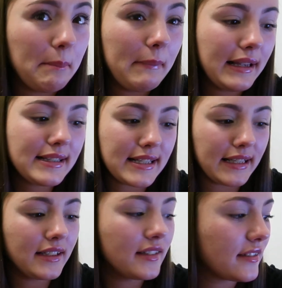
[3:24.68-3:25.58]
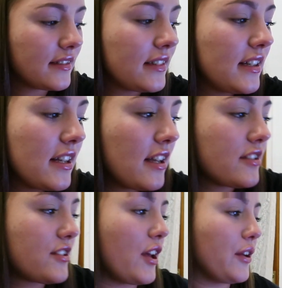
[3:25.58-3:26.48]
messy.
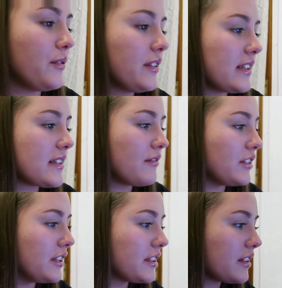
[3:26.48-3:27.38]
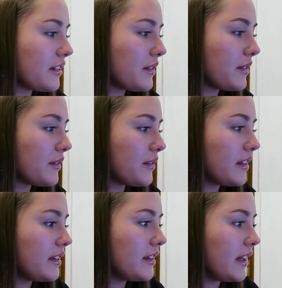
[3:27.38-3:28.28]
So let's have a look.
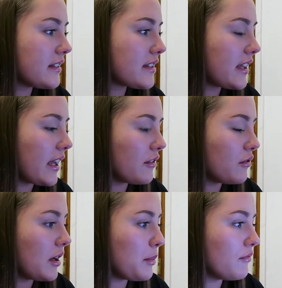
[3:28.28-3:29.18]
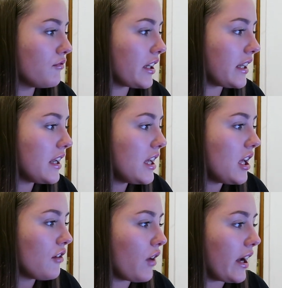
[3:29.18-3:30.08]
Let's get it all up and running.
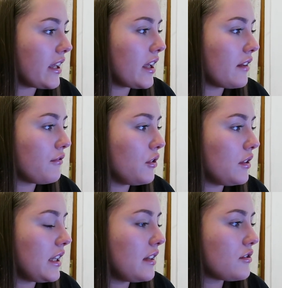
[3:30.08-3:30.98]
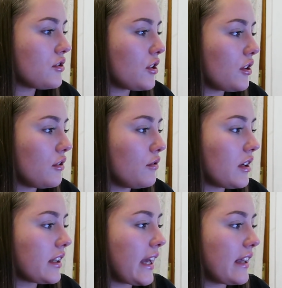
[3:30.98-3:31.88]
Right, if you need to
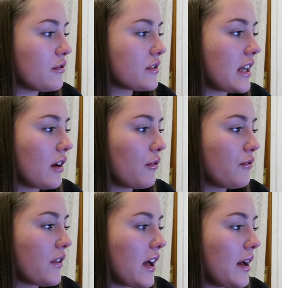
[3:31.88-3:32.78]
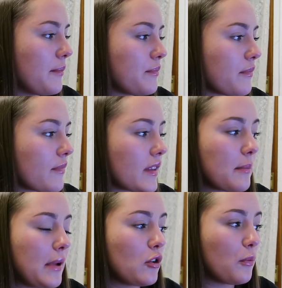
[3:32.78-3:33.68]
get yourself pen
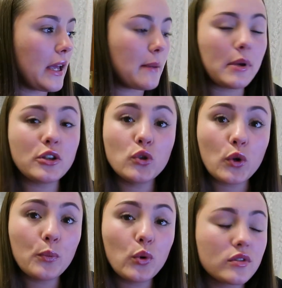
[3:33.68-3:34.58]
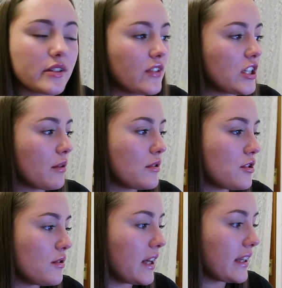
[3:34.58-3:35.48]
or paper, you can pause the video and
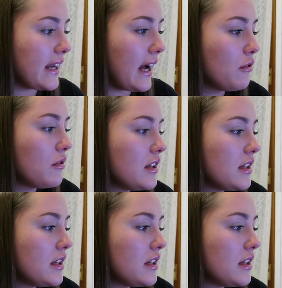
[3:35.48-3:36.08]
do that now.